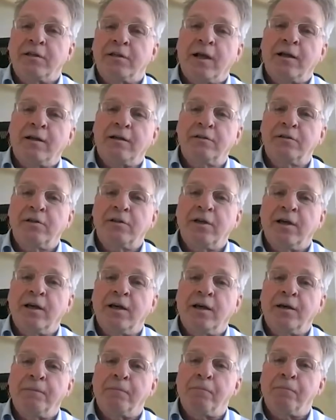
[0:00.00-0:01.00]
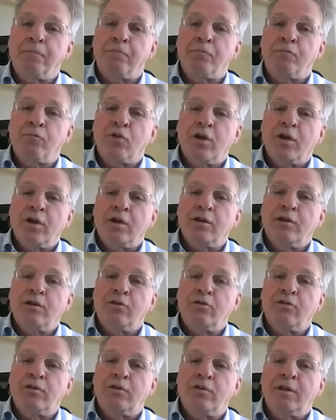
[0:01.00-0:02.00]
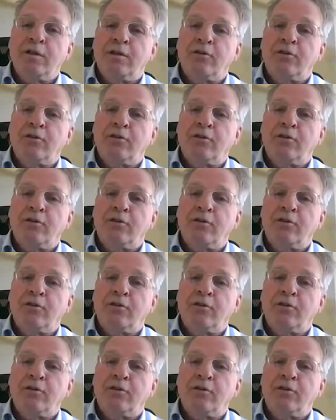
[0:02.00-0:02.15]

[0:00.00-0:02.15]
There's uh, you see